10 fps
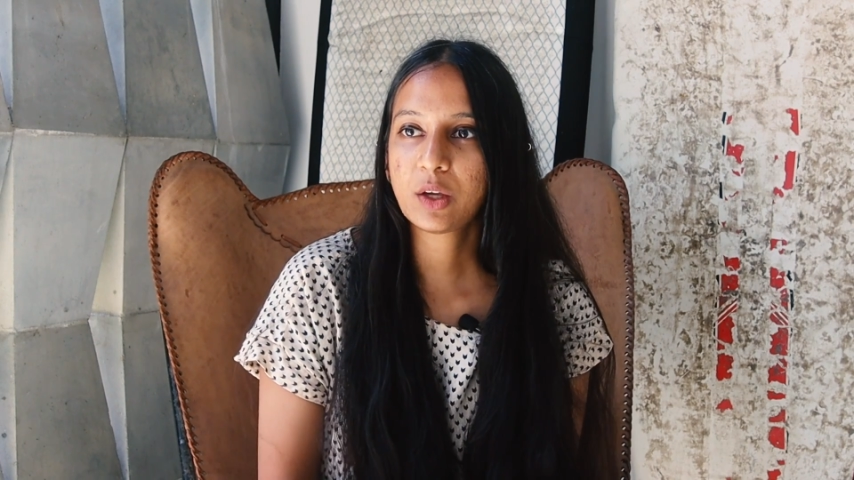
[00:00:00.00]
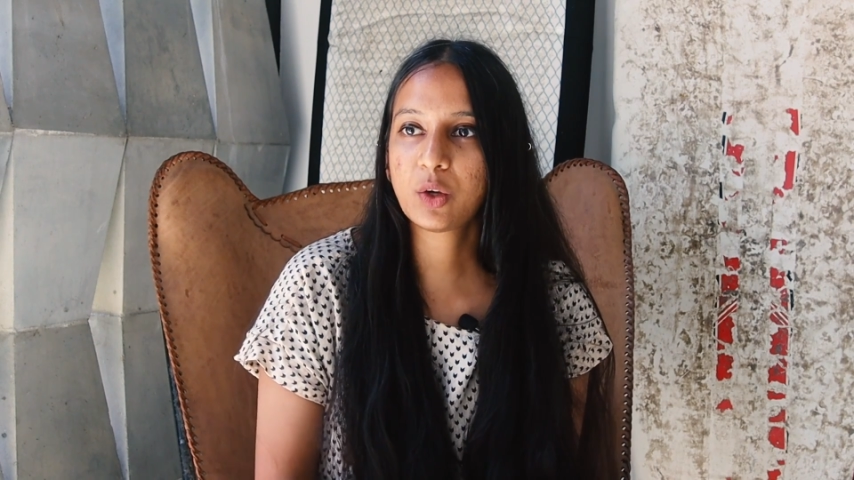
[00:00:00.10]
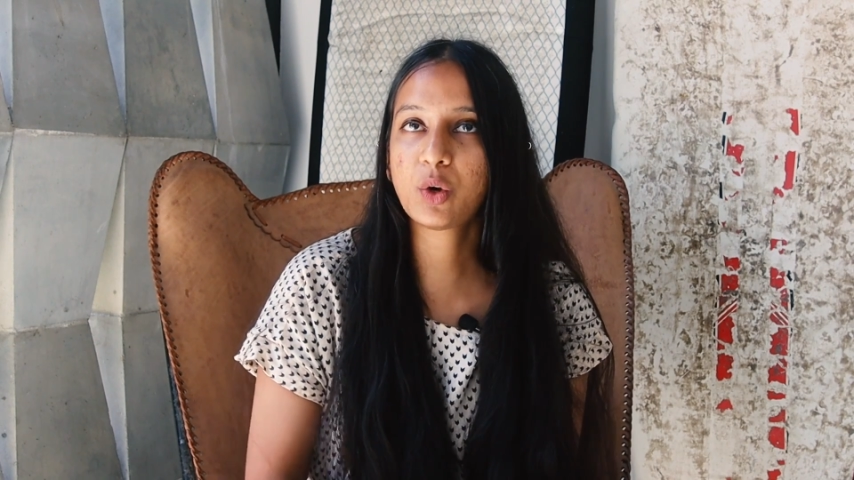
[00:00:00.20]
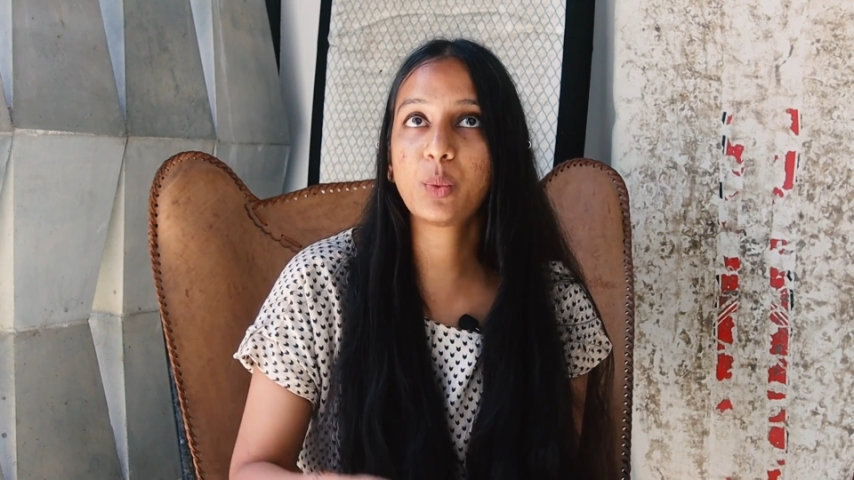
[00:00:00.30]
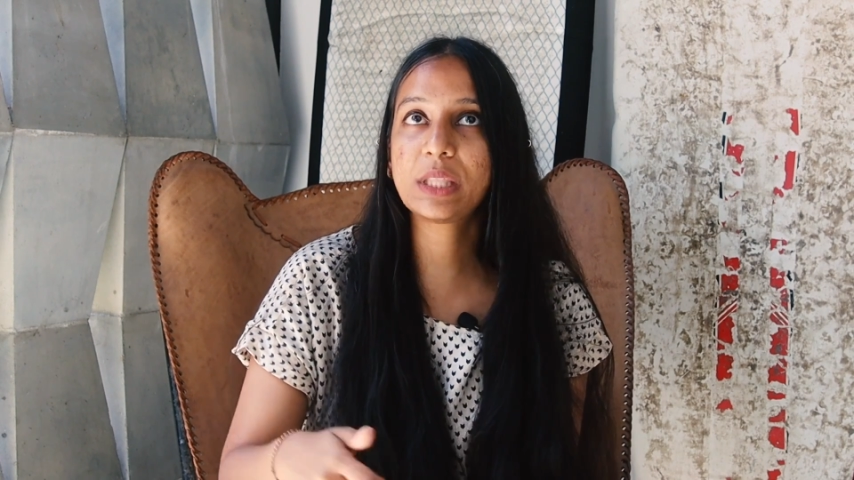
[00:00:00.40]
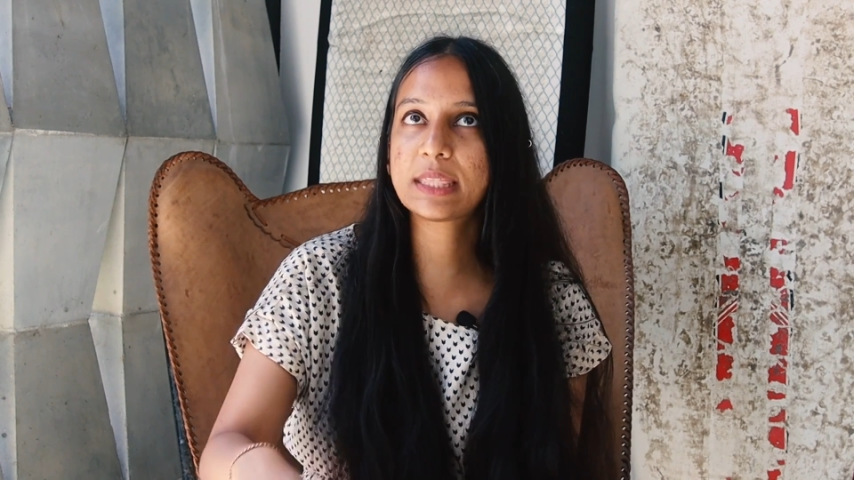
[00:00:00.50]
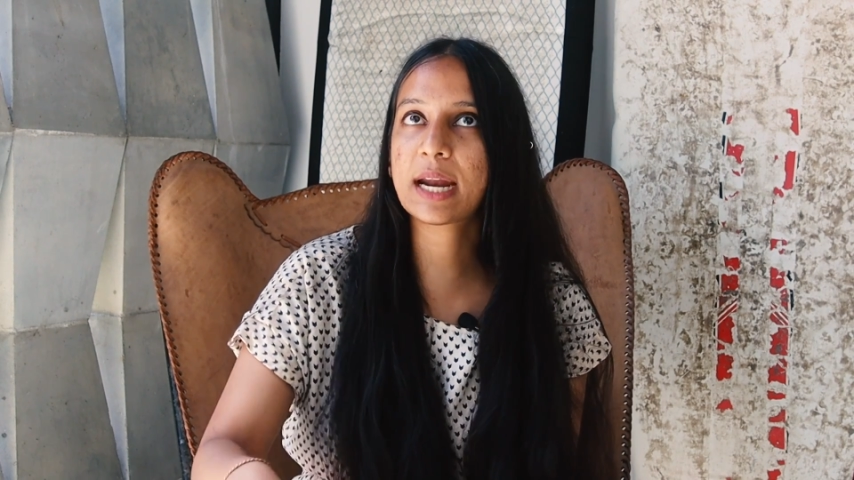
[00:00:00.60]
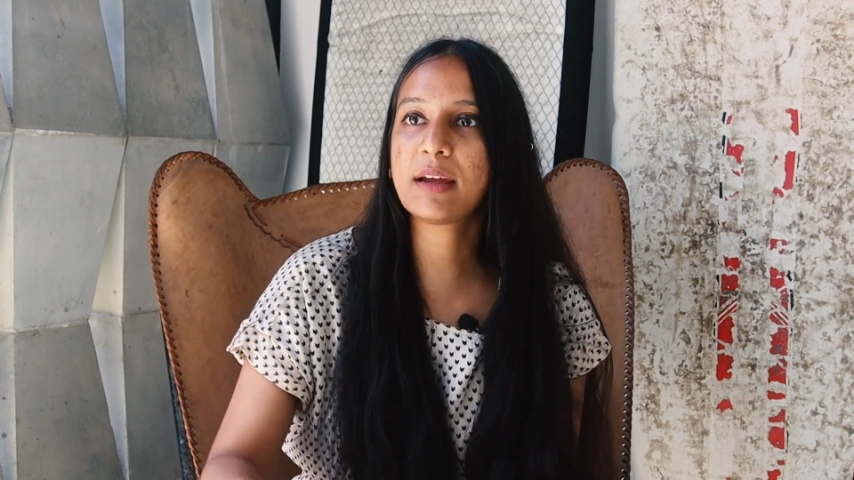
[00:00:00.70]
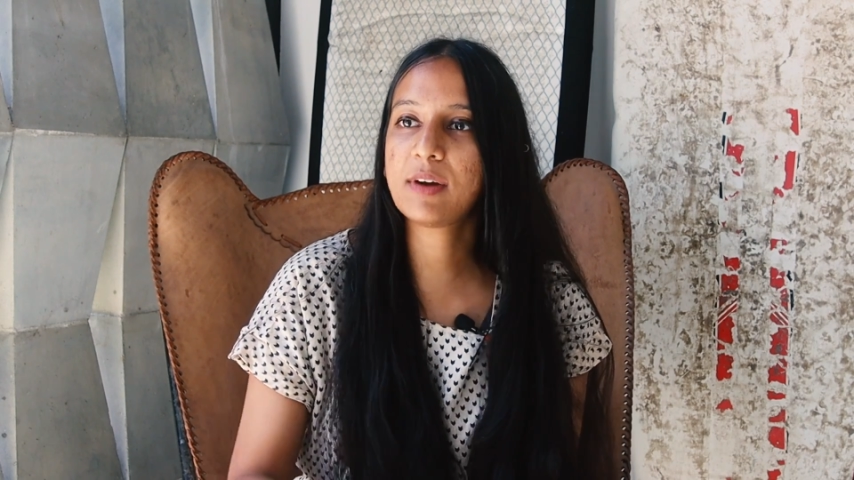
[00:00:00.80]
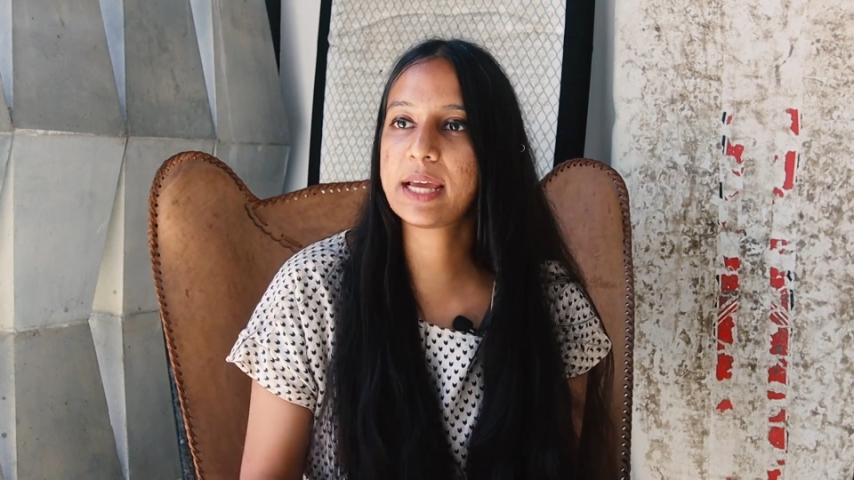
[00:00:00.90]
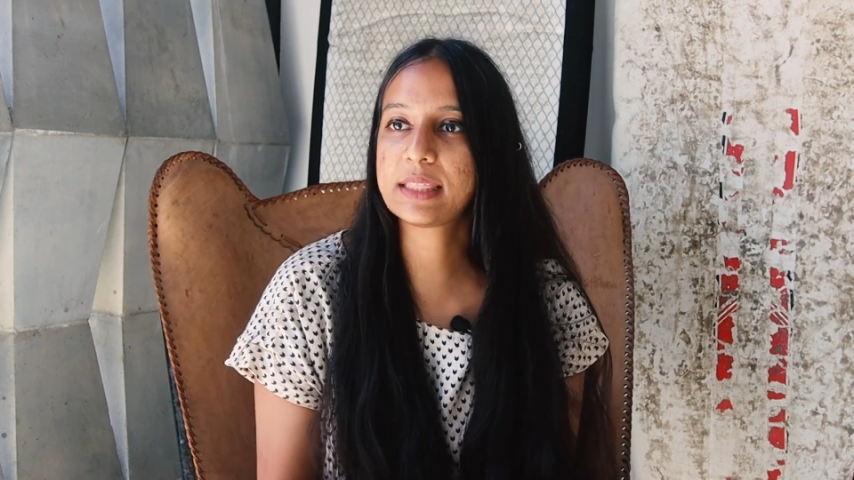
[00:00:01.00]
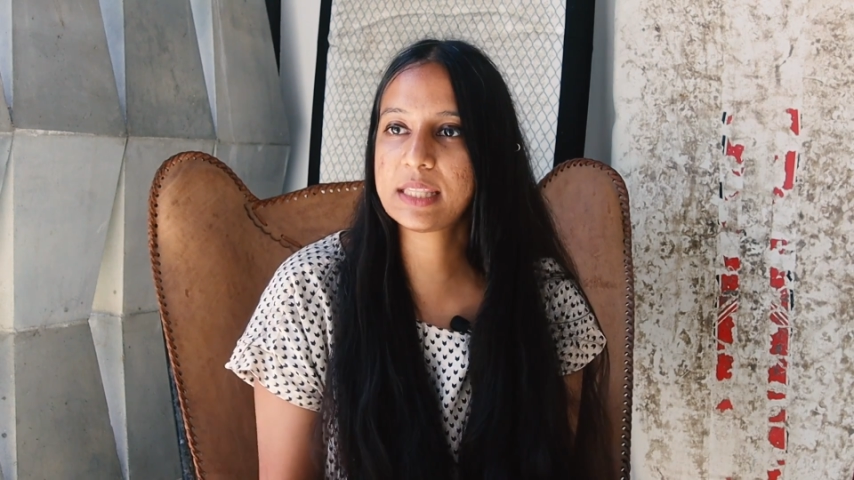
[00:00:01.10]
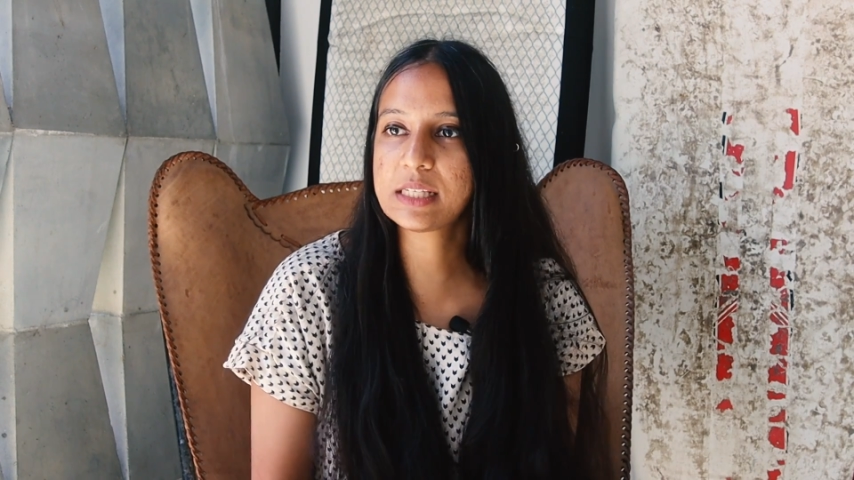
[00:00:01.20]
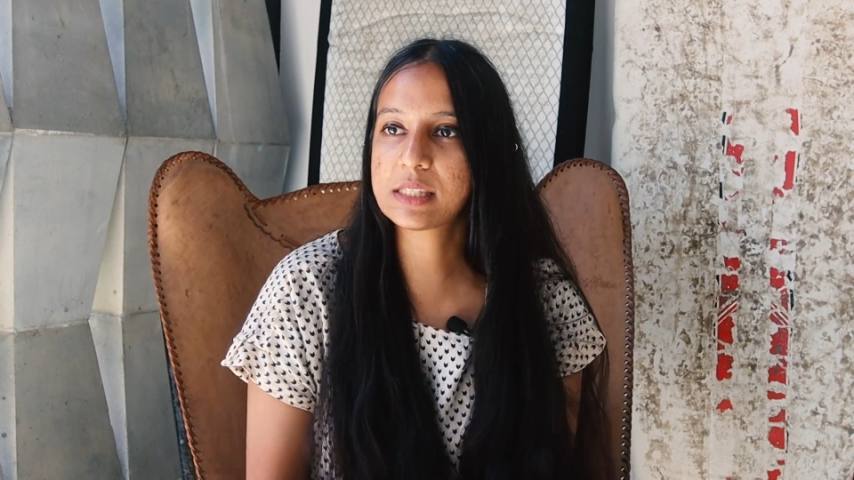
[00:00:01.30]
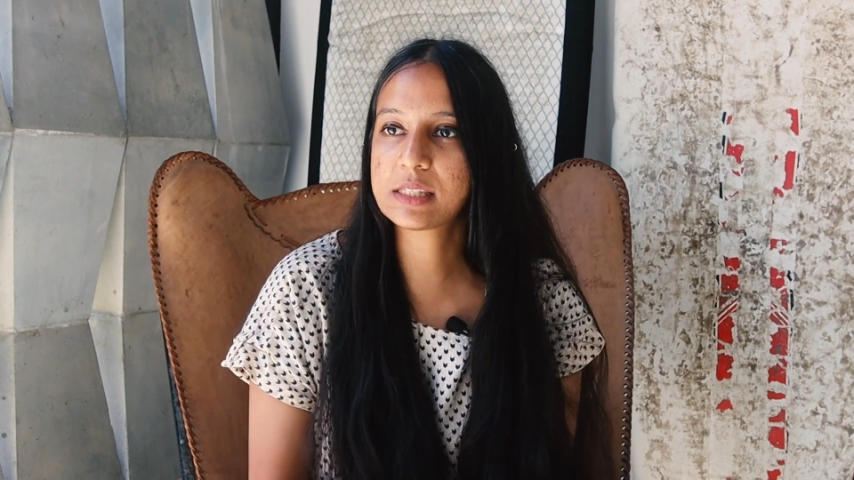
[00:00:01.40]
you know, we thrive like
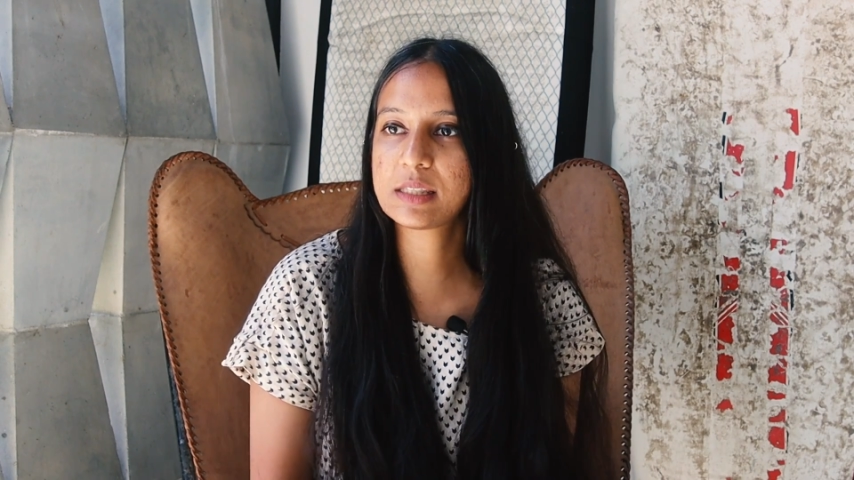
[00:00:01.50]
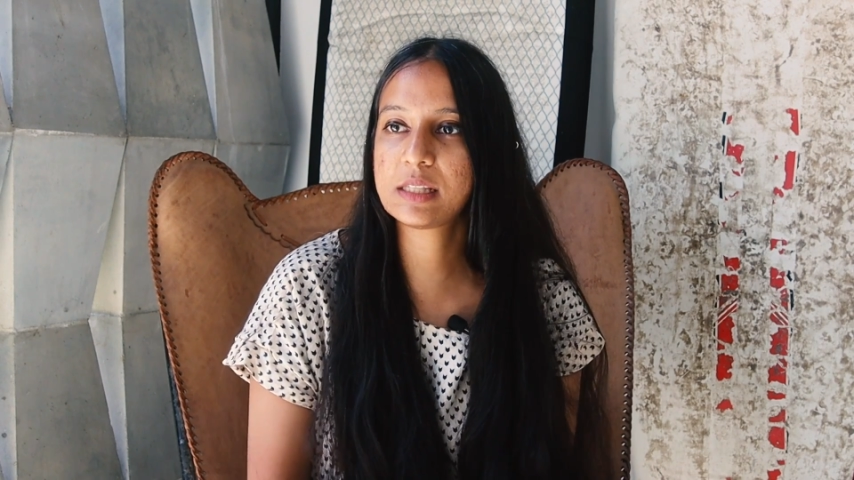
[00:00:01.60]
this.